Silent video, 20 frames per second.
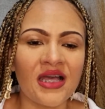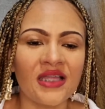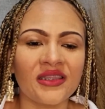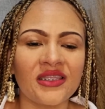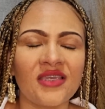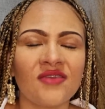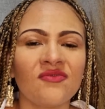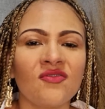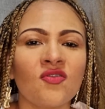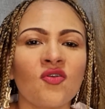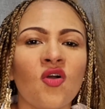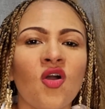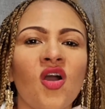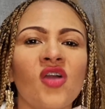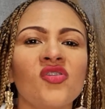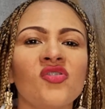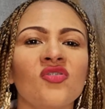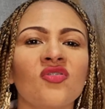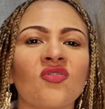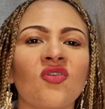therefore
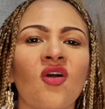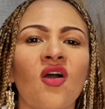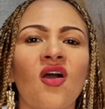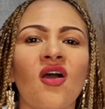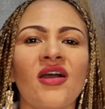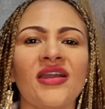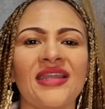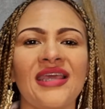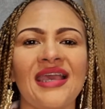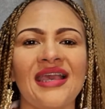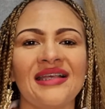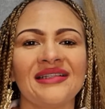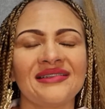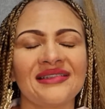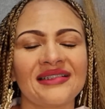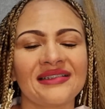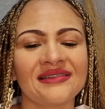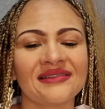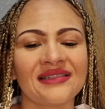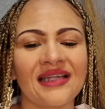God your God has
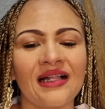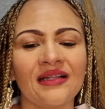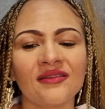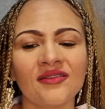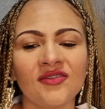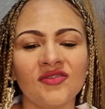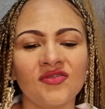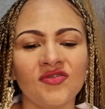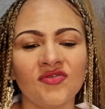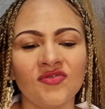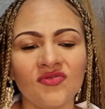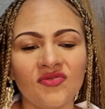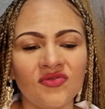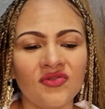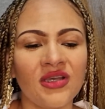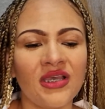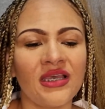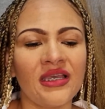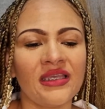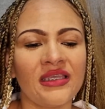exalted
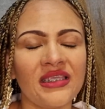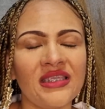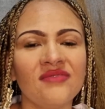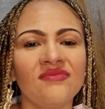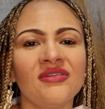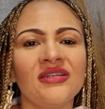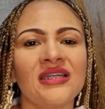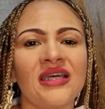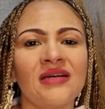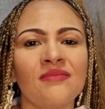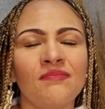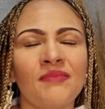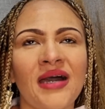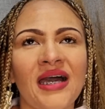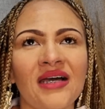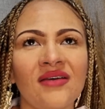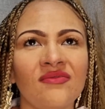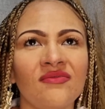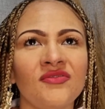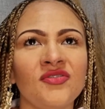you even
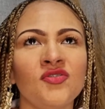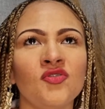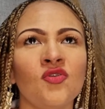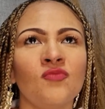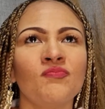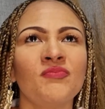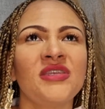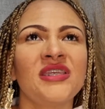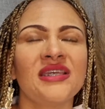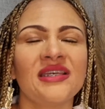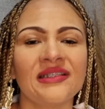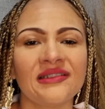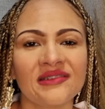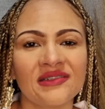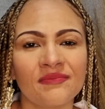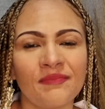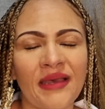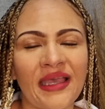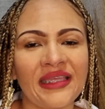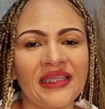above your peers
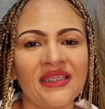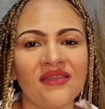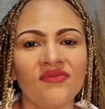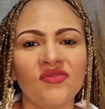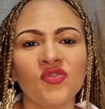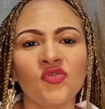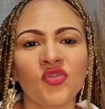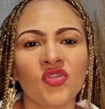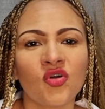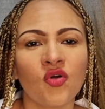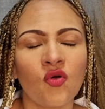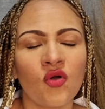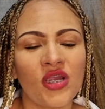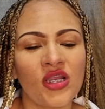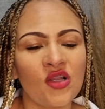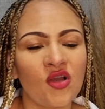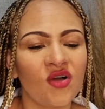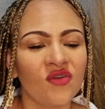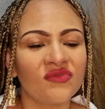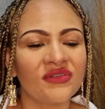by giving you the
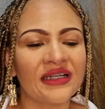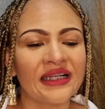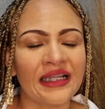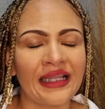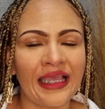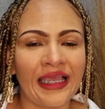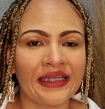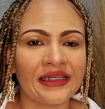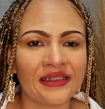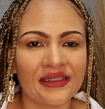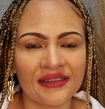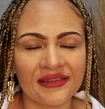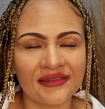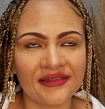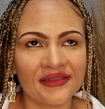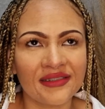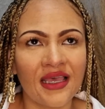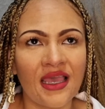oil of gladness.